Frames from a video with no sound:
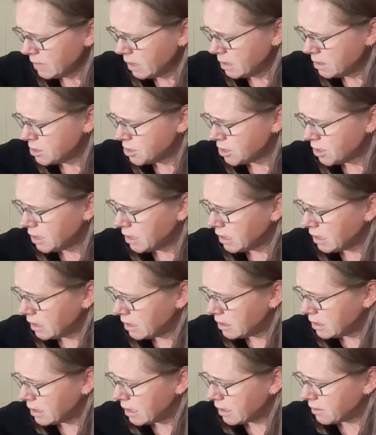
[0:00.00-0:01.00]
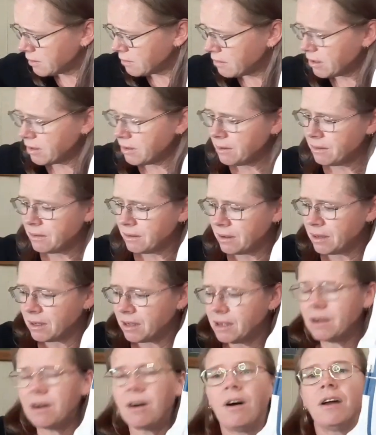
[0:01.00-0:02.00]
and try to get it out the road.
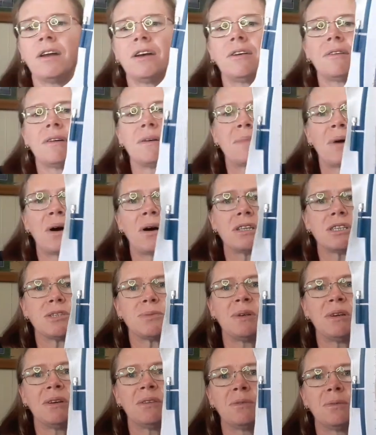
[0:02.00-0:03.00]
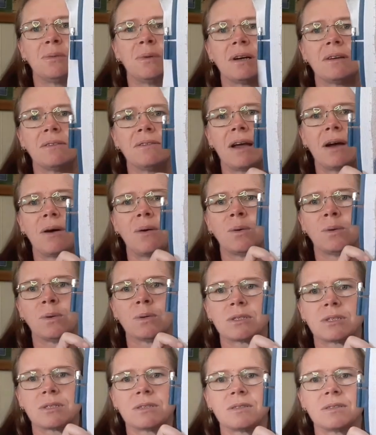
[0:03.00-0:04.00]
It kind of reminds me of one of our
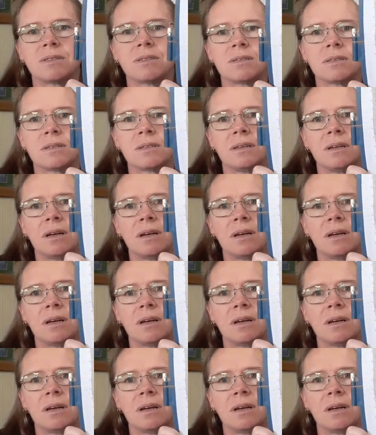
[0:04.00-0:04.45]
horses.